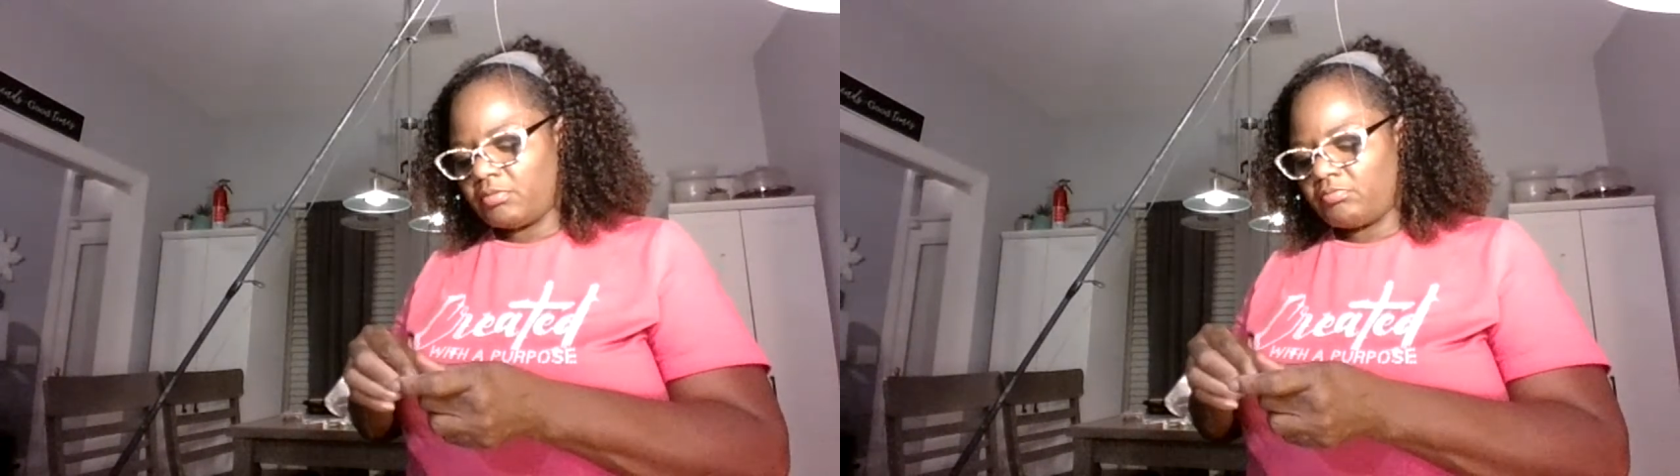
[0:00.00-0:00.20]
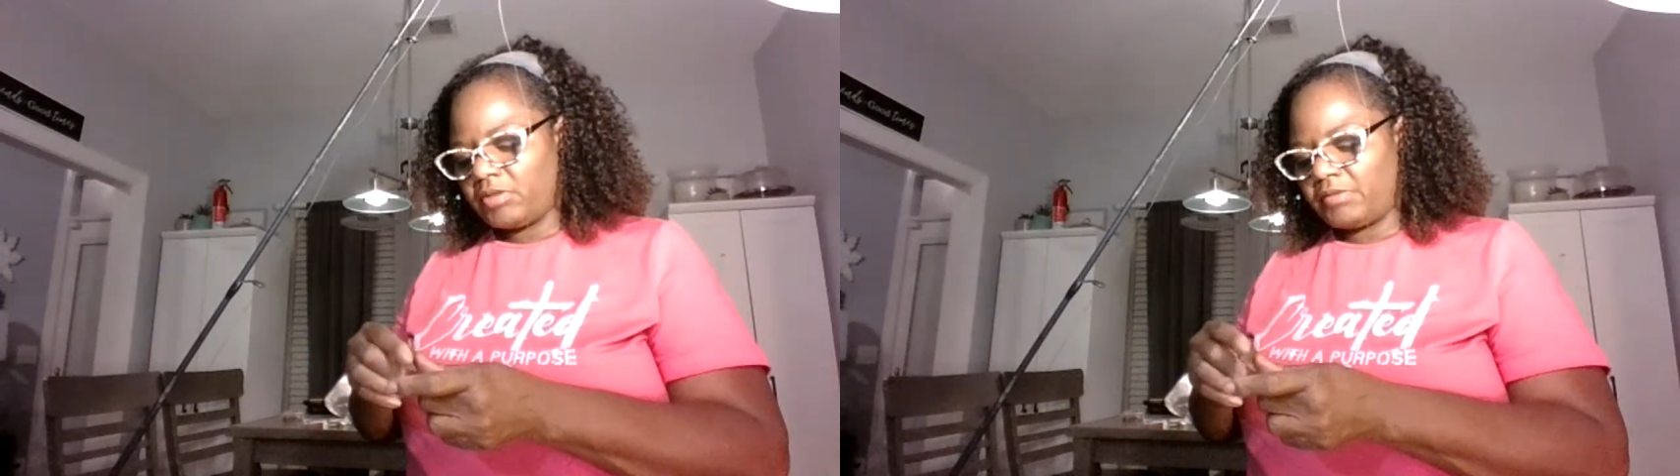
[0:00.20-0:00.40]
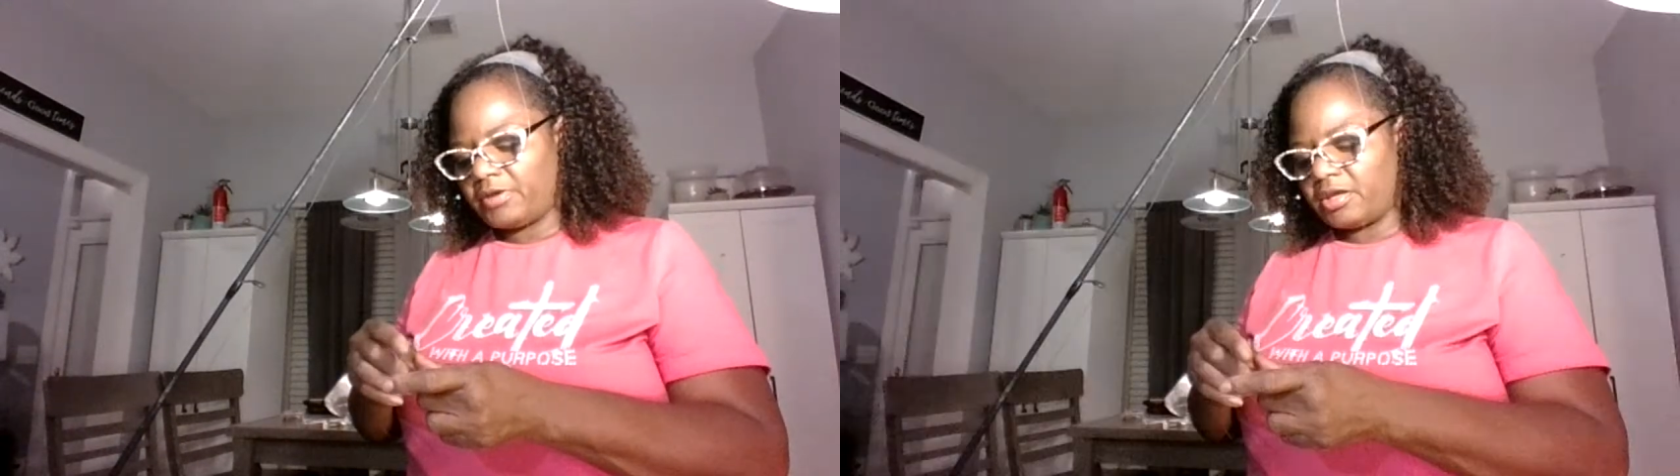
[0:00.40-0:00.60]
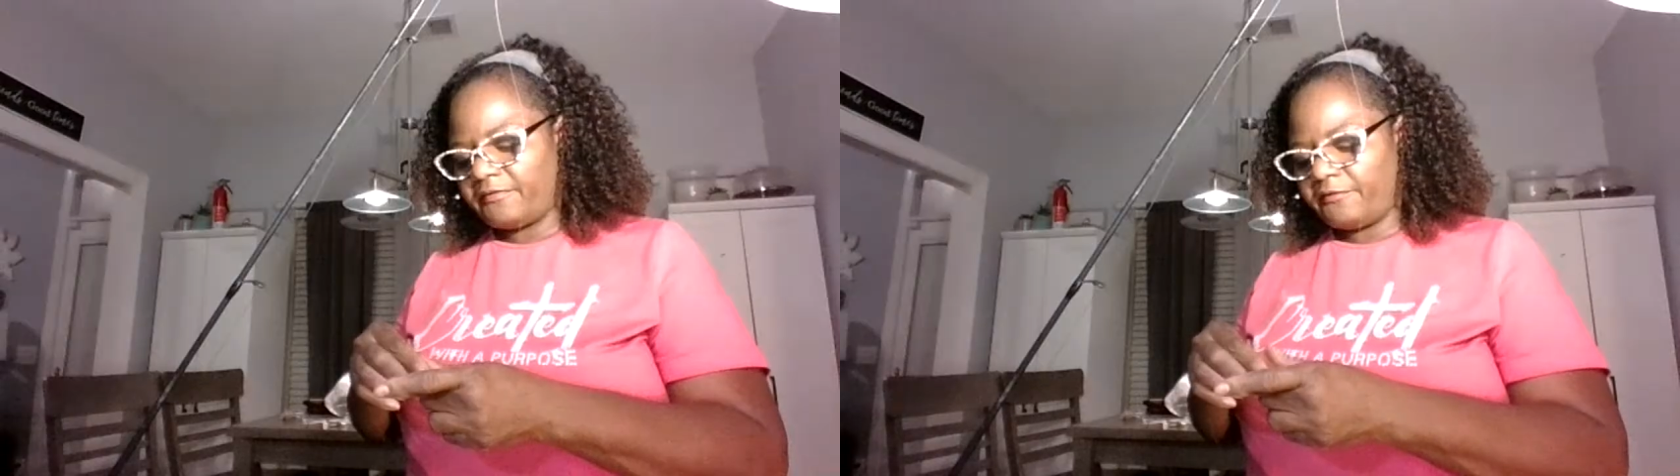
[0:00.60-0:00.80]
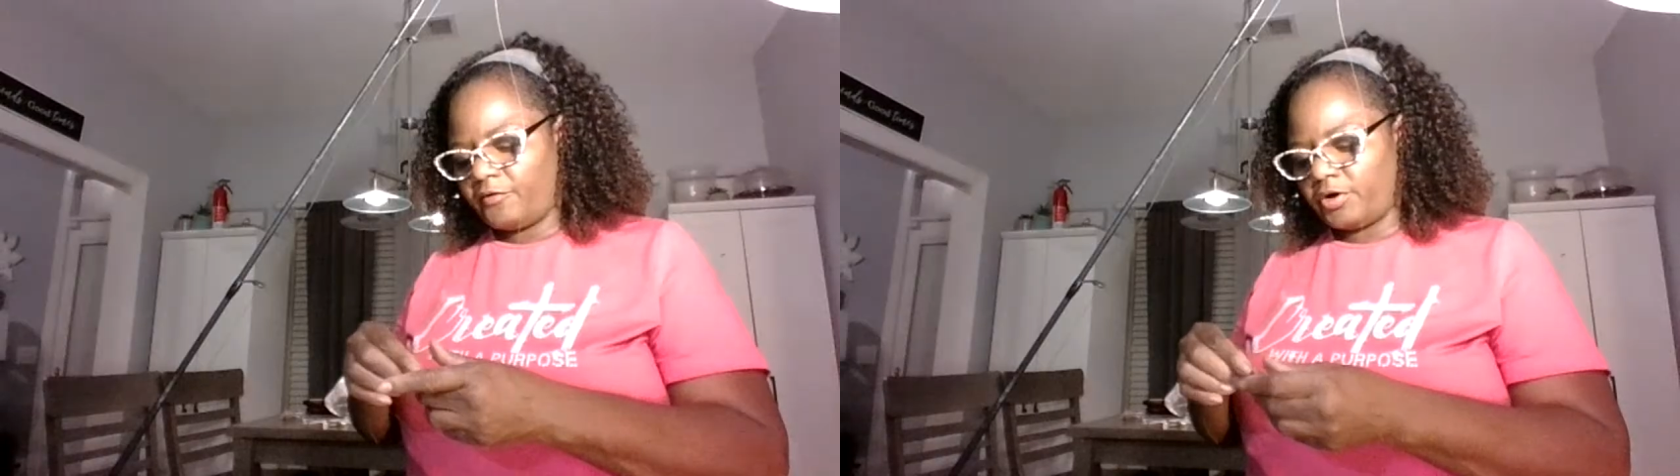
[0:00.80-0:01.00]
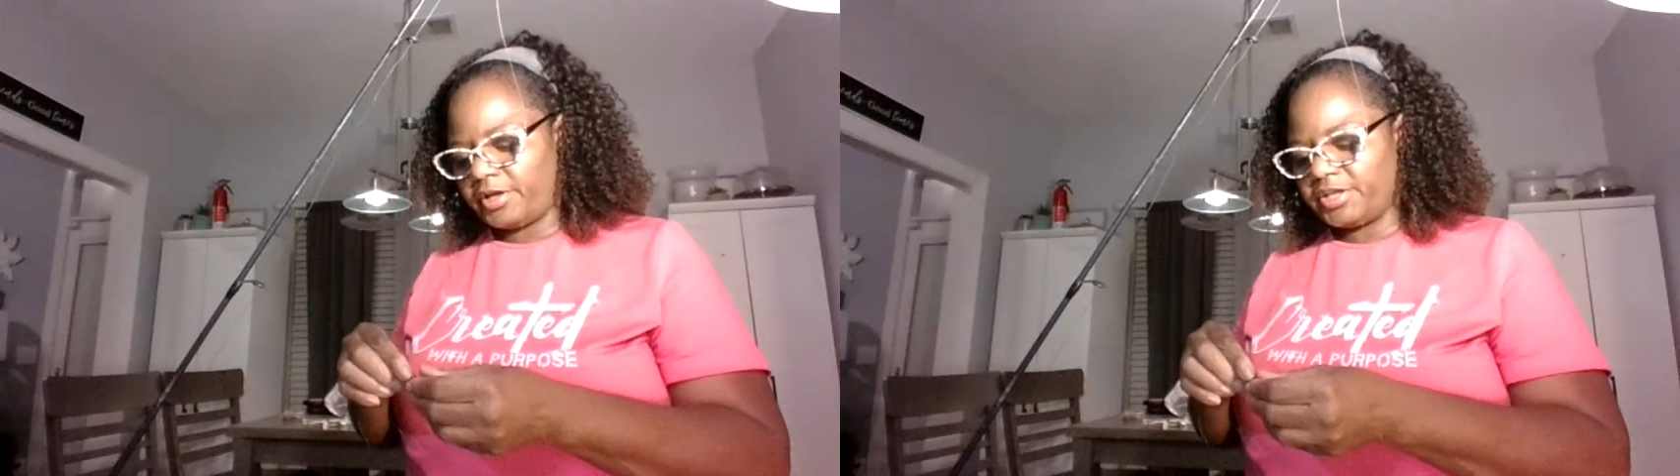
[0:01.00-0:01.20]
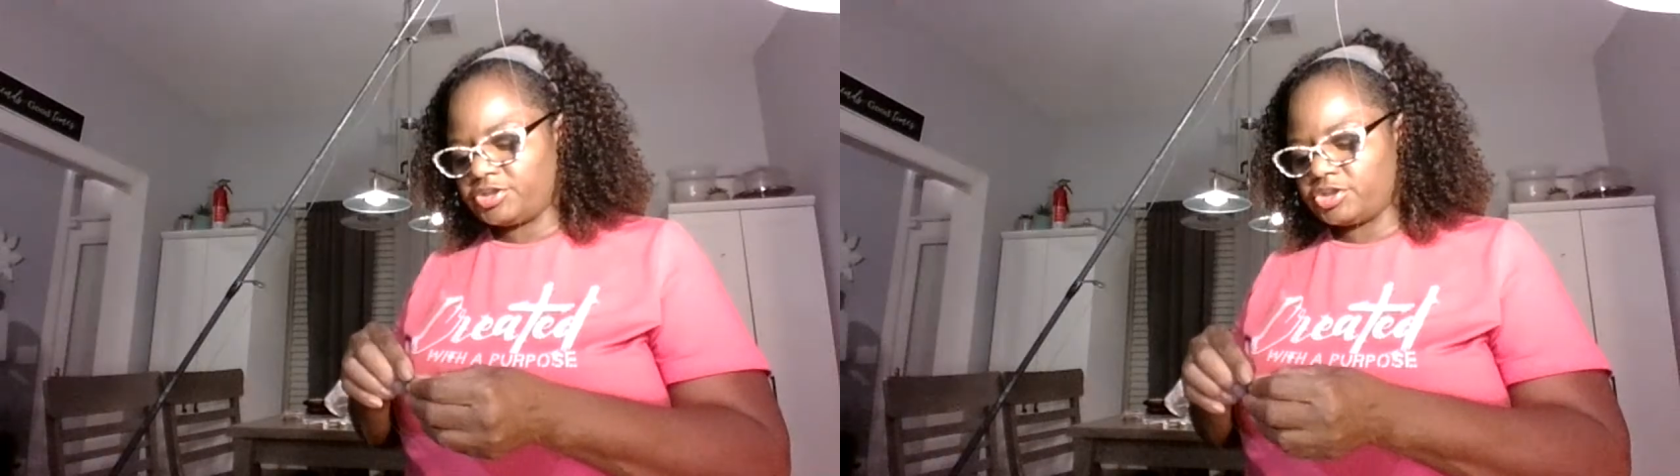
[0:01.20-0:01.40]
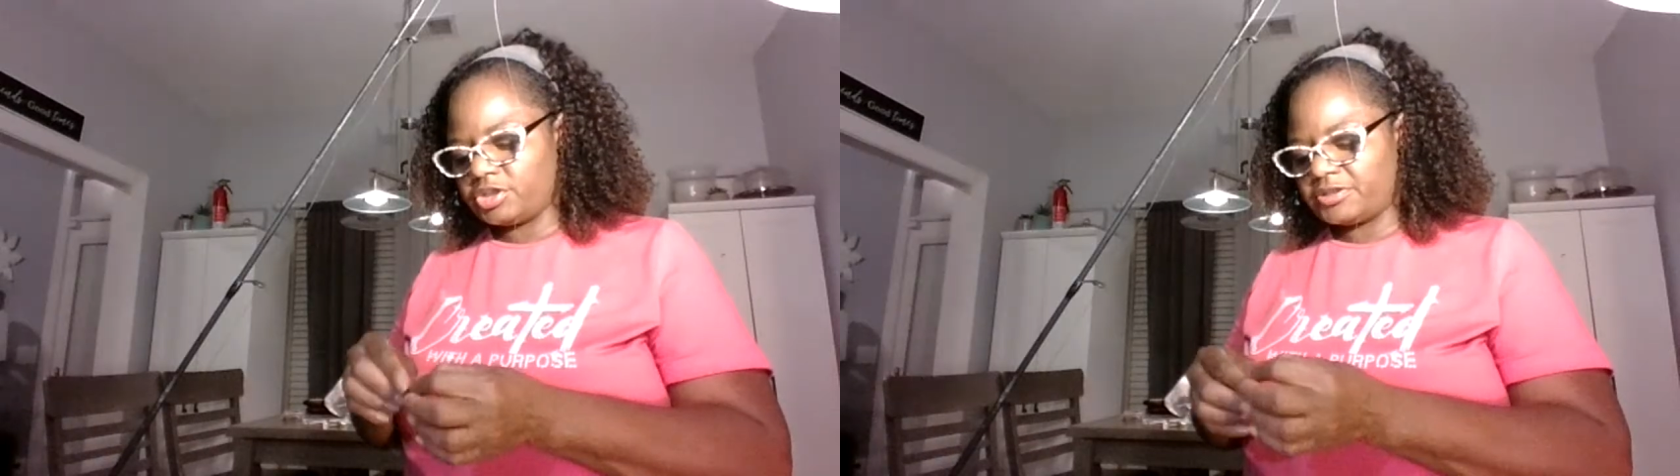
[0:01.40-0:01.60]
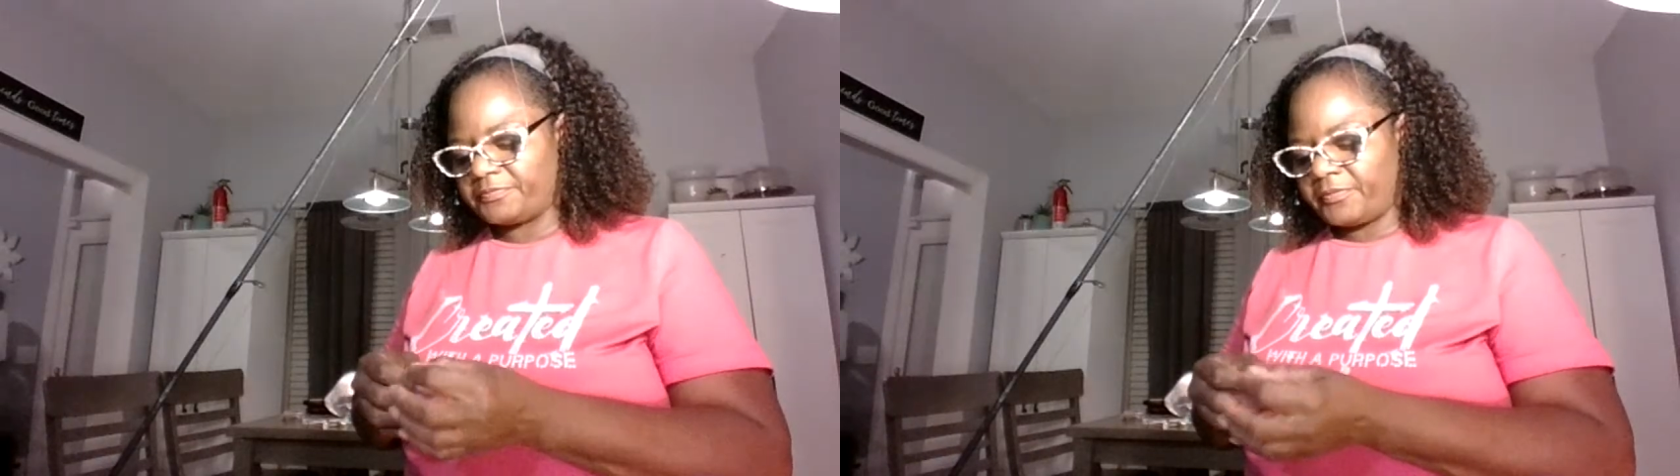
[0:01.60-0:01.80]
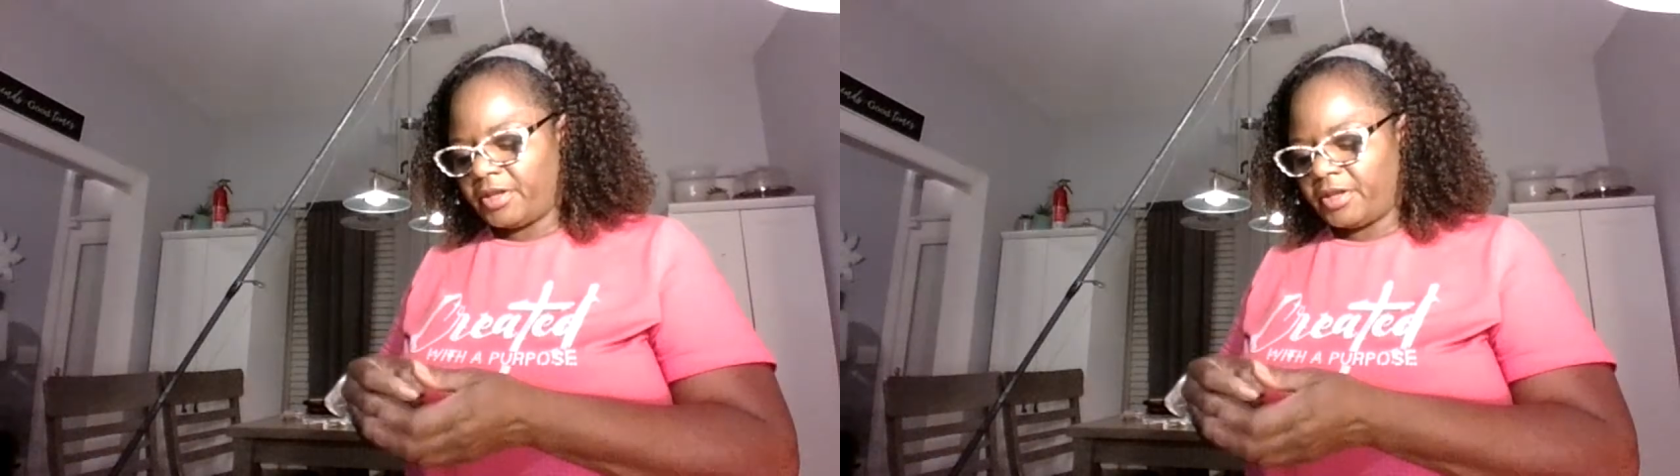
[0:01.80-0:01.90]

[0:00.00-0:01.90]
maybe 4 inches.